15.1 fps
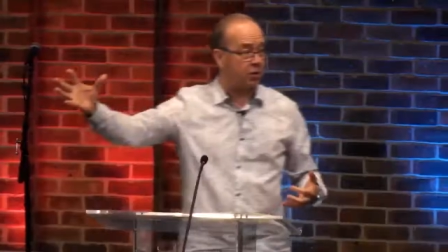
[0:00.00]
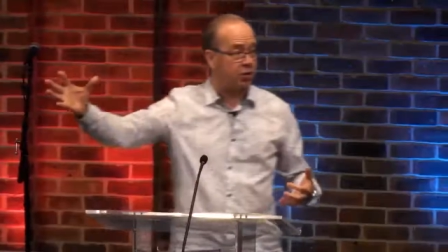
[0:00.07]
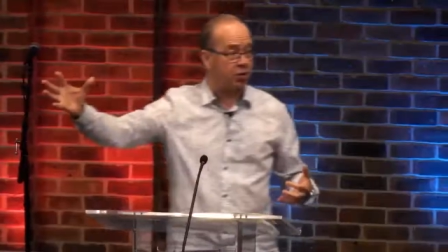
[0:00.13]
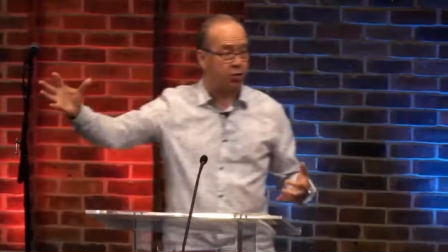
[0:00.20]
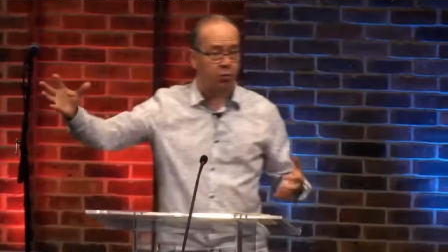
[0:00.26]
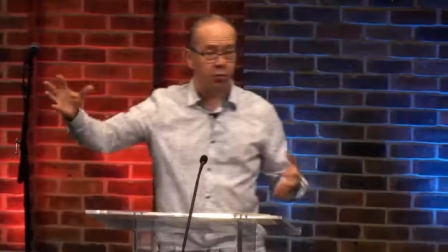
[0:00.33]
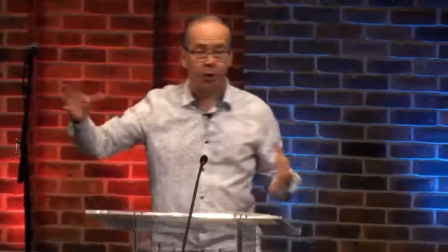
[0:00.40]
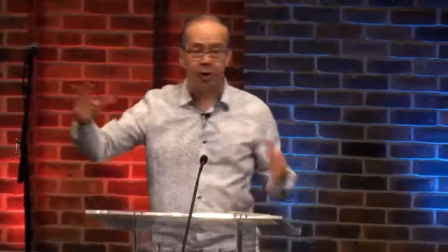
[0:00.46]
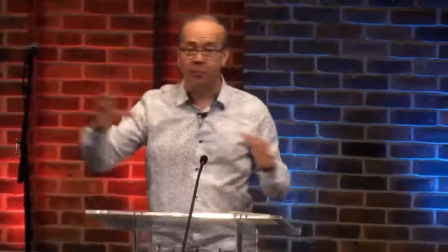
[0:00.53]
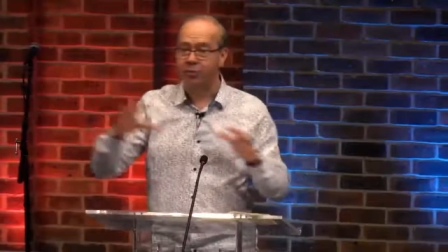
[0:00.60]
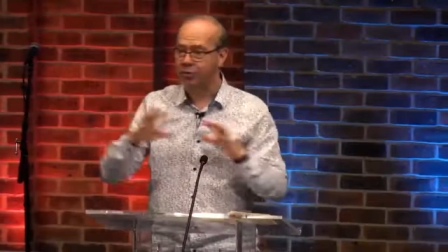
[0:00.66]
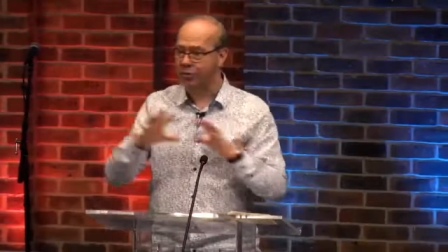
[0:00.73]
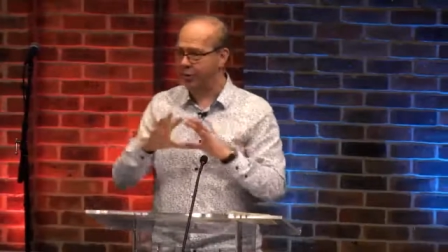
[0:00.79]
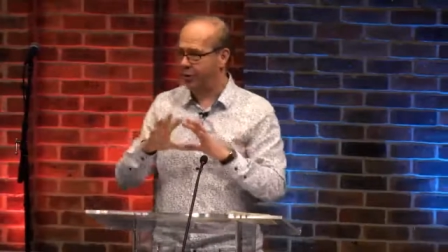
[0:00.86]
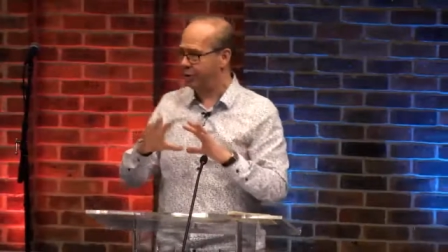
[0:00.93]
and sweep
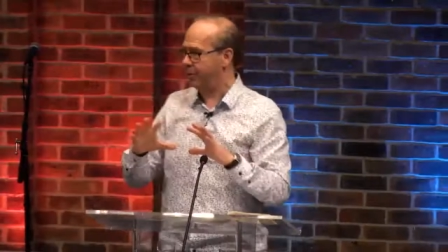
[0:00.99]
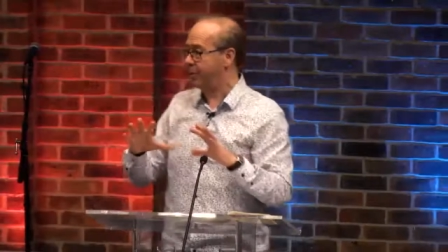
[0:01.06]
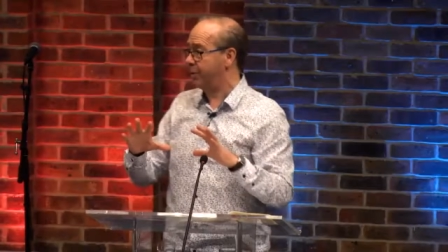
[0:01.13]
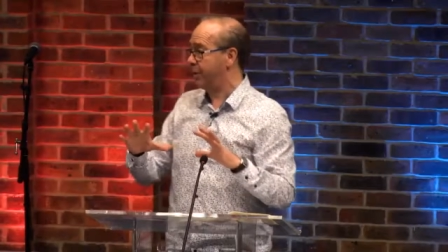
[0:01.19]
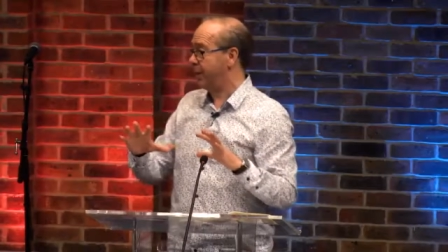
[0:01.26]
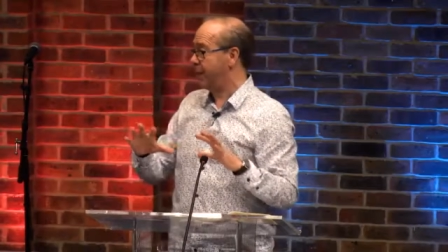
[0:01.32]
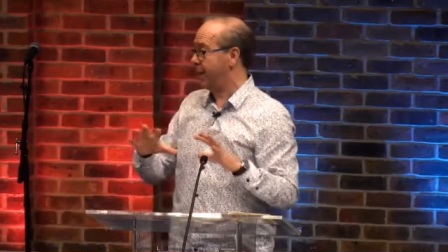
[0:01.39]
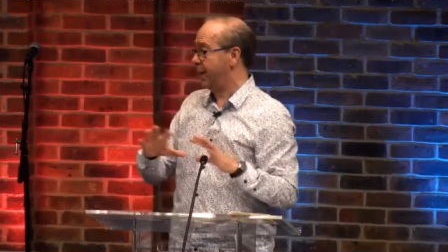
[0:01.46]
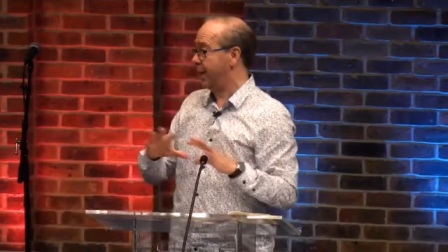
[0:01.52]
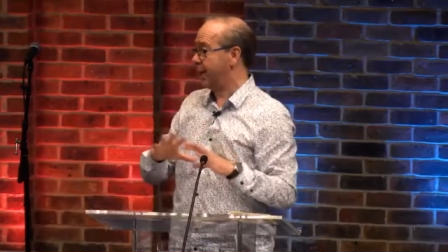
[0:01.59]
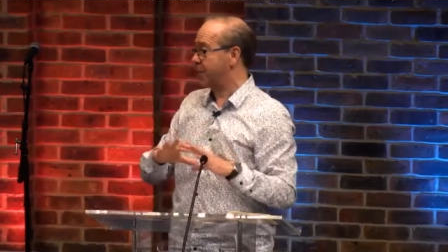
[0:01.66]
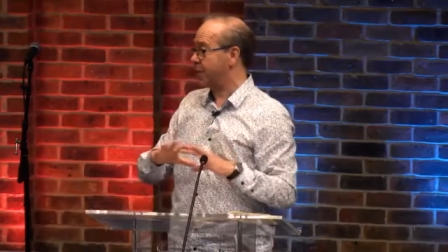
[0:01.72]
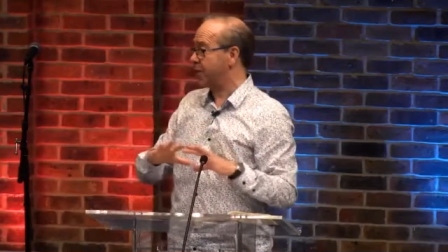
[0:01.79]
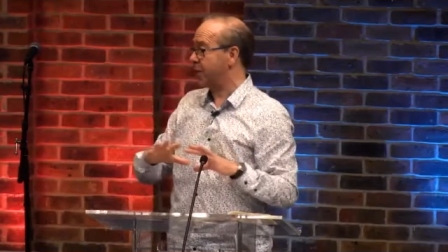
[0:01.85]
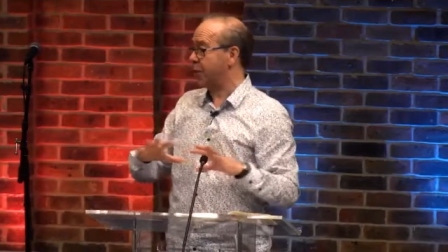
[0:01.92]
through
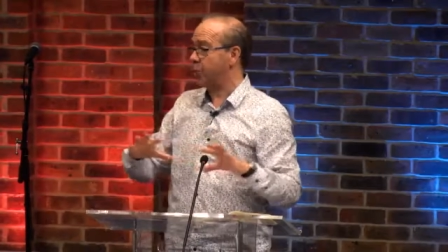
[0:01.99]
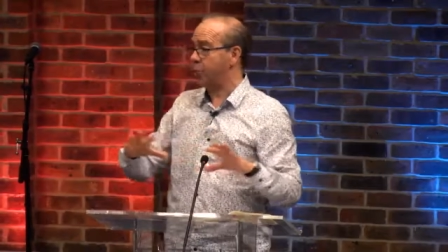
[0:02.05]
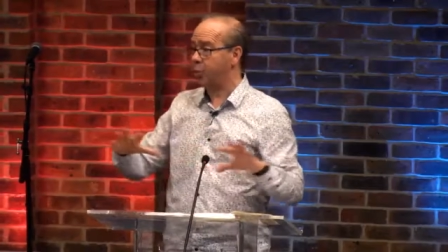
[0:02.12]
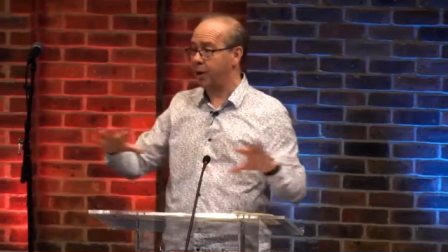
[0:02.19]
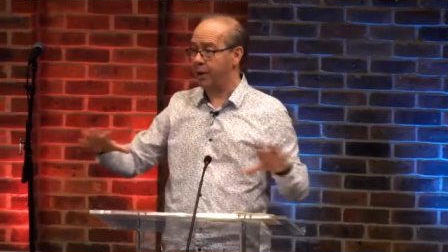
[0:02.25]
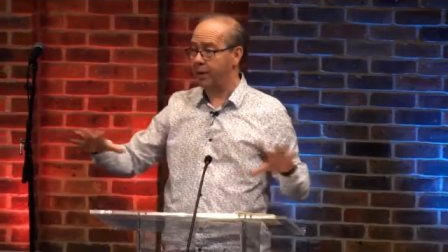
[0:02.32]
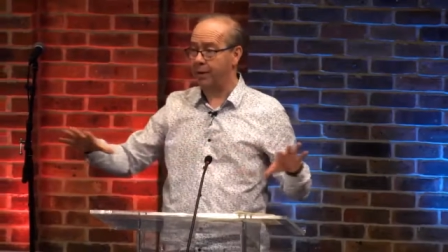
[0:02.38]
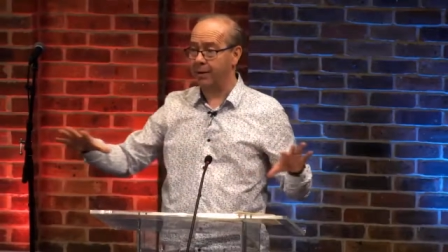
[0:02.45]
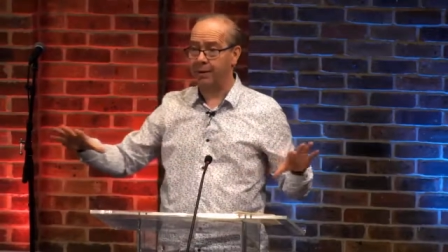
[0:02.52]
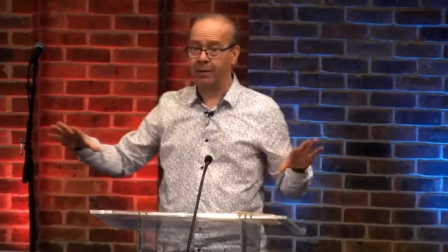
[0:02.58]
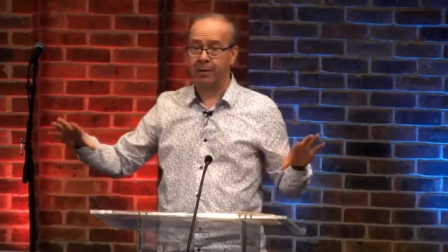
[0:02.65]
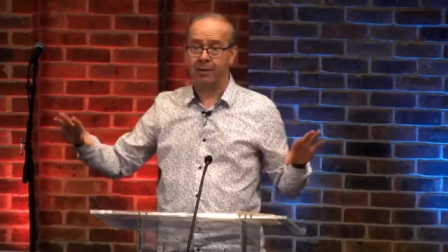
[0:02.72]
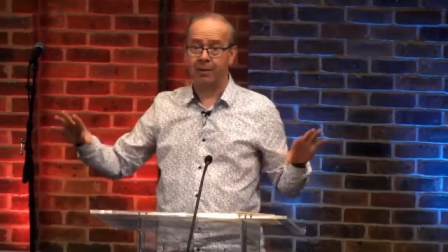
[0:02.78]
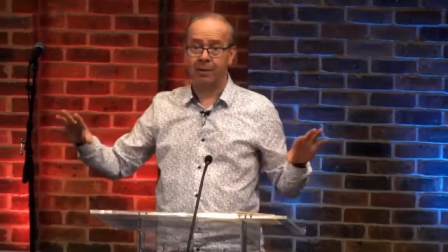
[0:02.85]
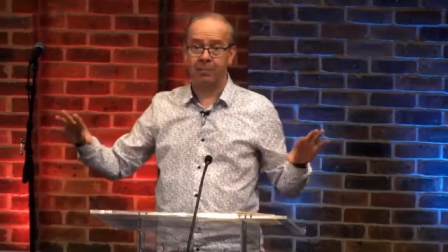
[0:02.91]
and so win
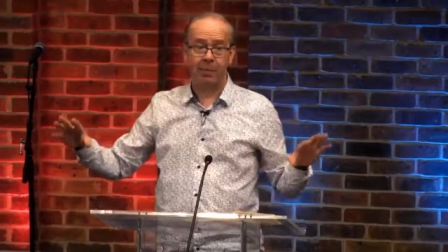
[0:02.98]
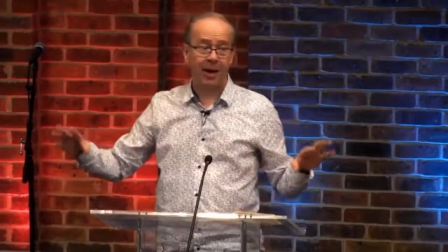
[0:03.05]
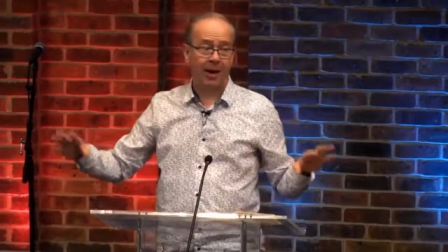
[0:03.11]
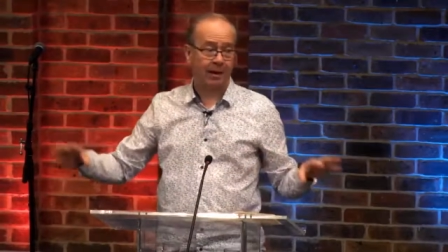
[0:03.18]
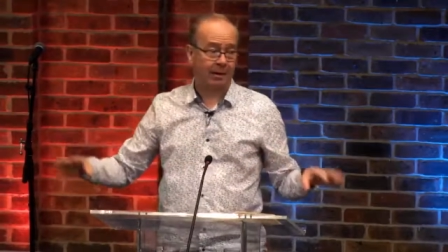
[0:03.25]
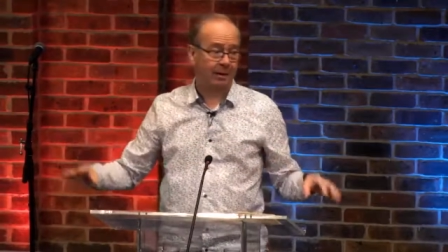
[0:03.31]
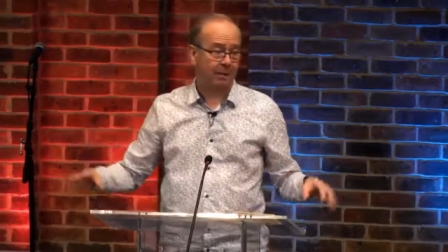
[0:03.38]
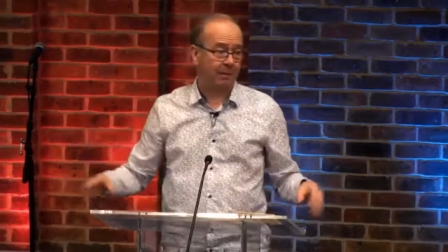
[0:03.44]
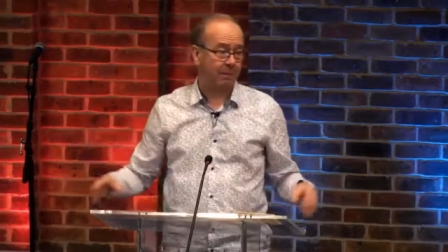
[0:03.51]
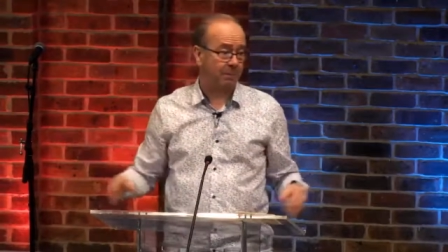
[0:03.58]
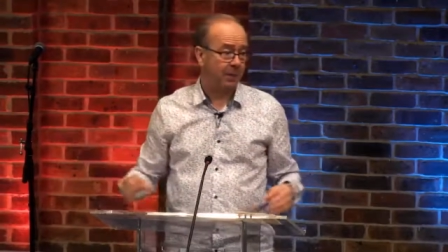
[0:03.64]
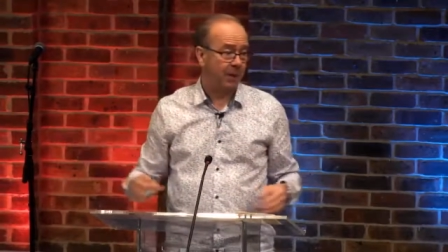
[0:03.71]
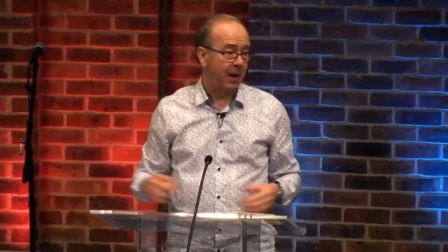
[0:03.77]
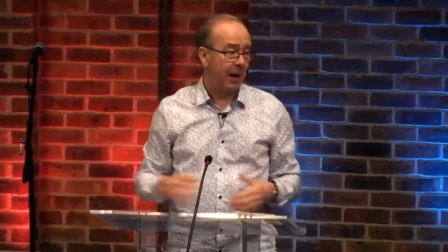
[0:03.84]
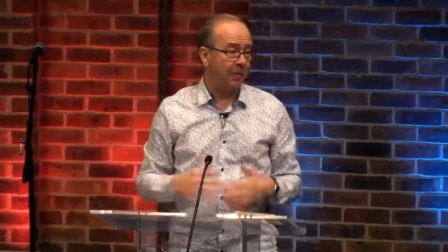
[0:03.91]
the battle.
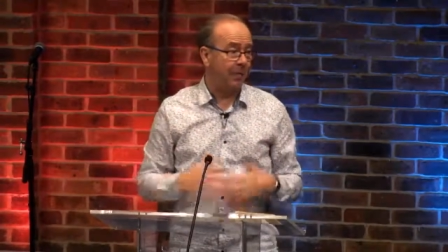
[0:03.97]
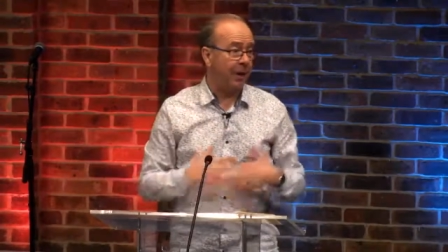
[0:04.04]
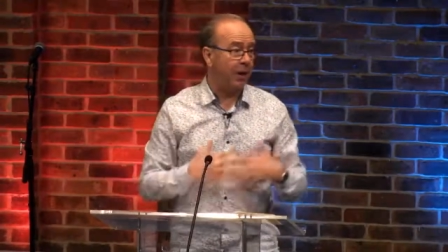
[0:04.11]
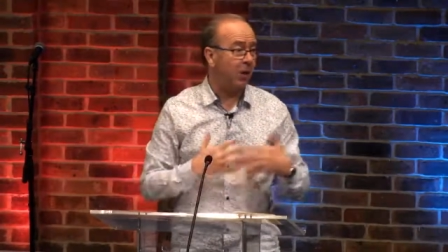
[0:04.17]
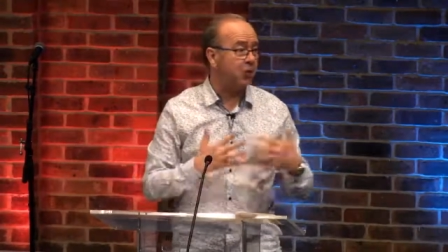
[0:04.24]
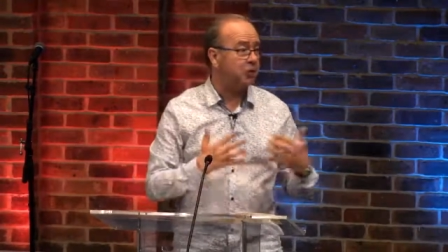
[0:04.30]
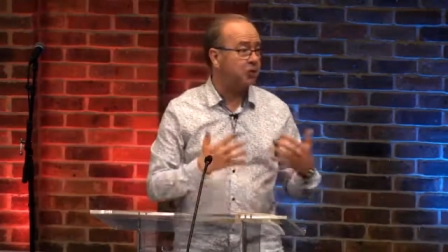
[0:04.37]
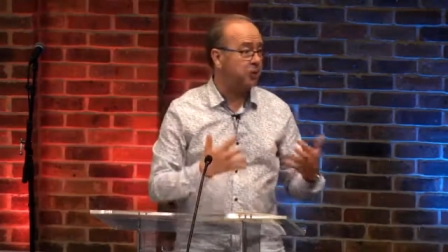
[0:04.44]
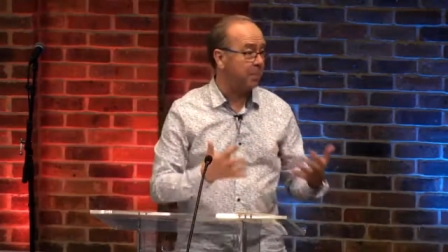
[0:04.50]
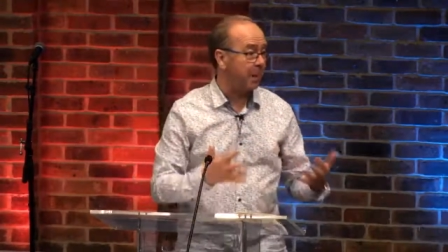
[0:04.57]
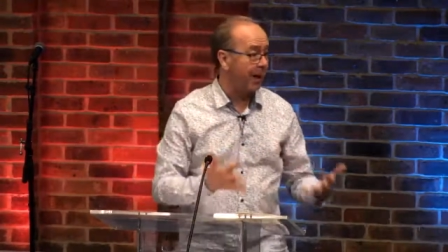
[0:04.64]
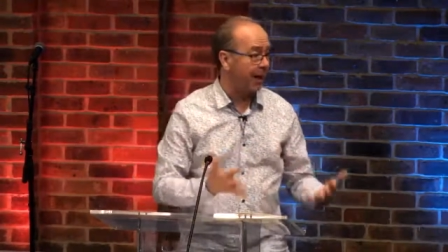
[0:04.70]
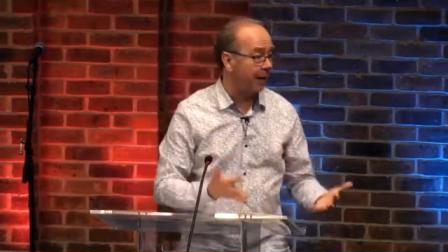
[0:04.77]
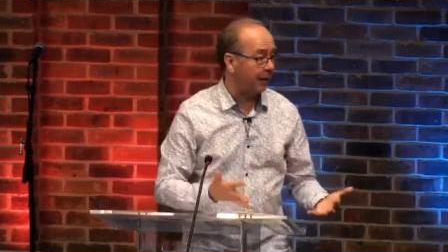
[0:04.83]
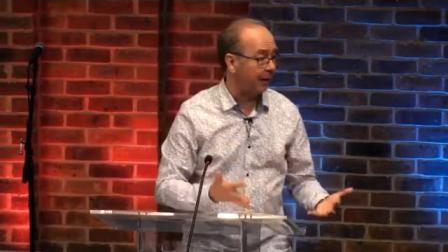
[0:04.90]
And they lost the
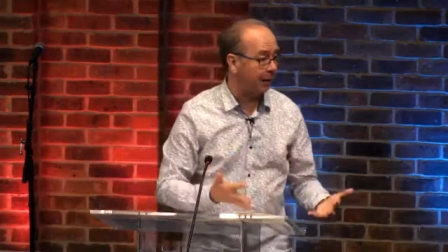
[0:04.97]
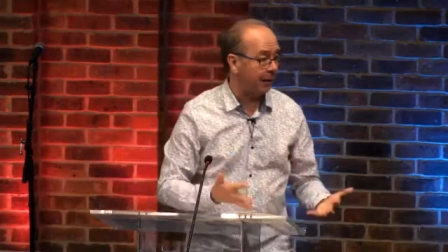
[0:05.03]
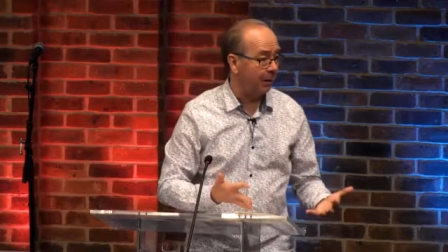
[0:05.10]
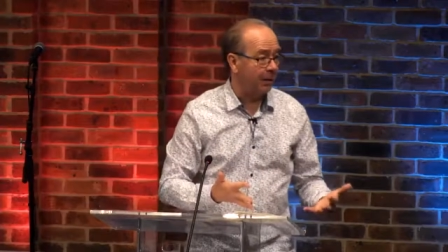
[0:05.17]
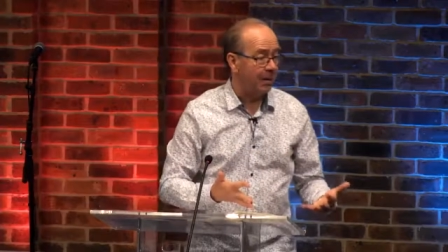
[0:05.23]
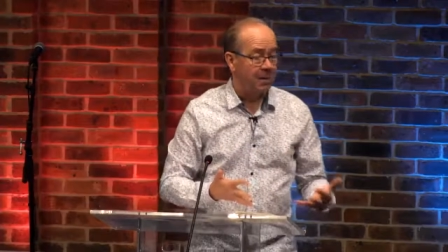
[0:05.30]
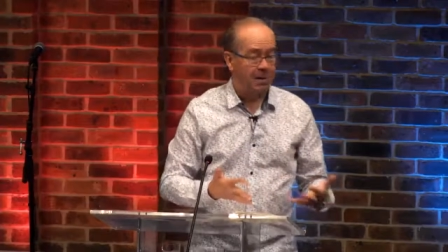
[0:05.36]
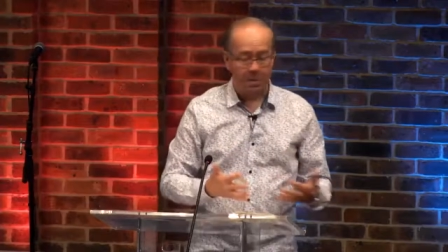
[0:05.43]
battle